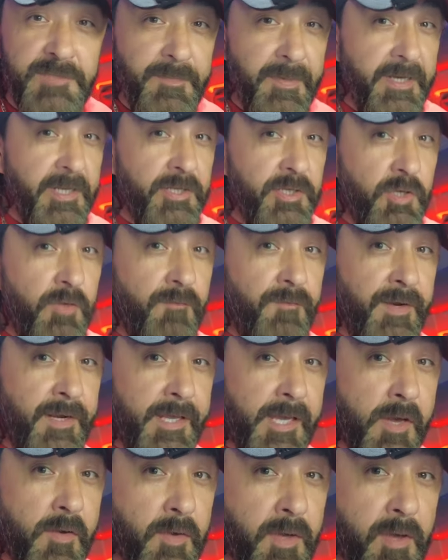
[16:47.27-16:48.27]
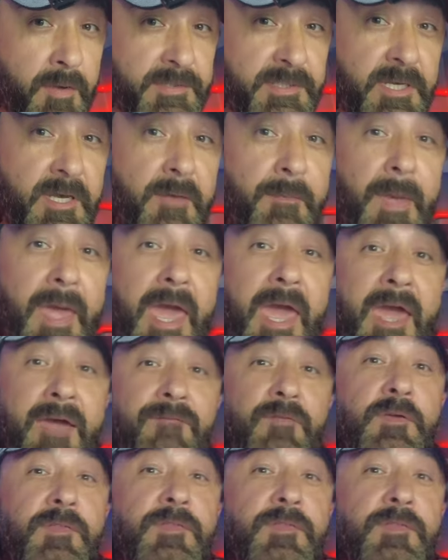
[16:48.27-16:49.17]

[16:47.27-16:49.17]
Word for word: But a new video goes up every